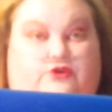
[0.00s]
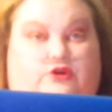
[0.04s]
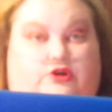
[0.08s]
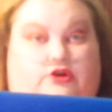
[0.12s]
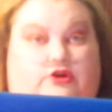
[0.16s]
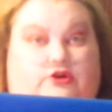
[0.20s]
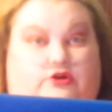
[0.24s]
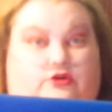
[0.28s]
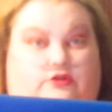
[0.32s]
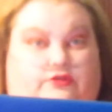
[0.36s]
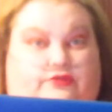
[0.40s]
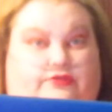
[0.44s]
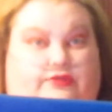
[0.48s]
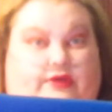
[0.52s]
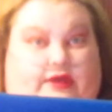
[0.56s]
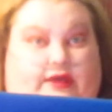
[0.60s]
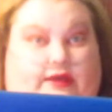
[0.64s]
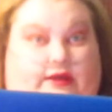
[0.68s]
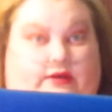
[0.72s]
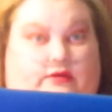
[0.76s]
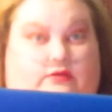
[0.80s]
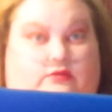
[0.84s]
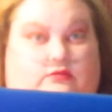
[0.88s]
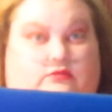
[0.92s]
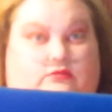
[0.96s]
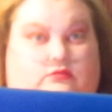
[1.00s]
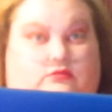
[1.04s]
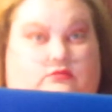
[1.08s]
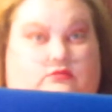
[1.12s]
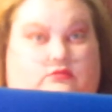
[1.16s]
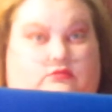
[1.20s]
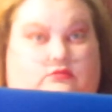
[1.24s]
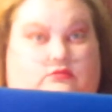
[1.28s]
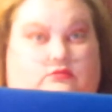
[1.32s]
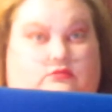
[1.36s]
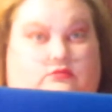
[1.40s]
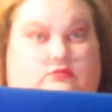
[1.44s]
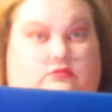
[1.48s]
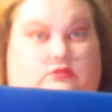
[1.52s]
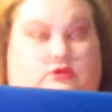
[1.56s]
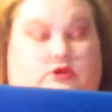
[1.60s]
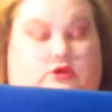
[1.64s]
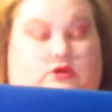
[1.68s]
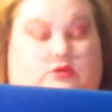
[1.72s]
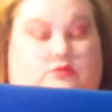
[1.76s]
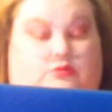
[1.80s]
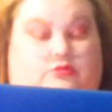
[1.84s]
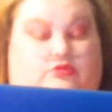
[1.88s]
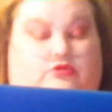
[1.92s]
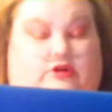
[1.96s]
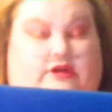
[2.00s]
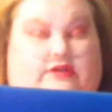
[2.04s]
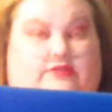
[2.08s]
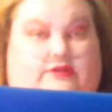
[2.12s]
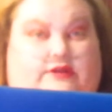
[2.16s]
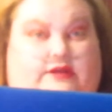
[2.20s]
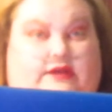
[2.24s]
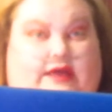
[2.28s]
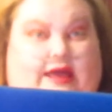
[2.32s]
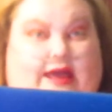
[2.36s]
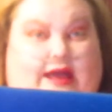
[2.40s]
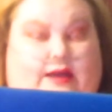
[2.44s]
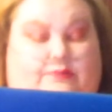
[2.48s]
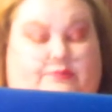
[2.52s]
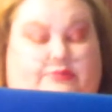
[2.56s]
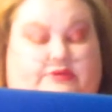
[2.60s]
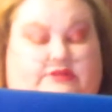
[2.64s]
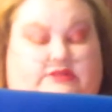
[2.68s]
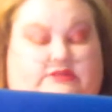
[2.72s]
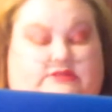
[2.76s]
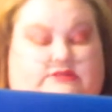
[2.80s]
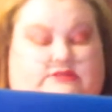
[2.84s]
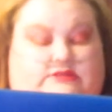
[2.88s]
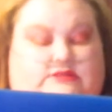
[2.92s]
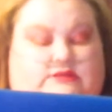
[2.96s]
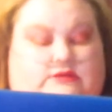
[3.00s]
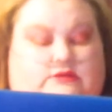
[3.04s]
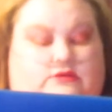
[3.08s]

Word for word: a good thing. Pray that it happens.